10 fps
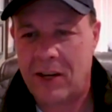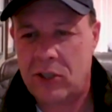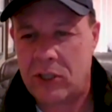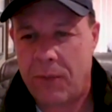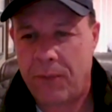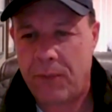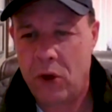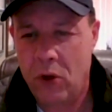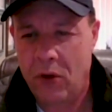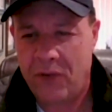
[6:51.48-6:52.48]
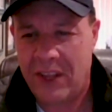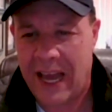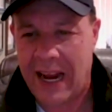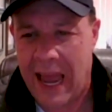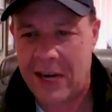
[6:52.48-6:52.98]
that is the fuel for
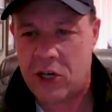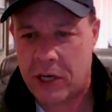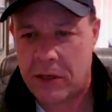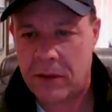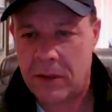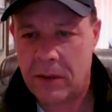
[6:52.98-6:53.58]
that engine.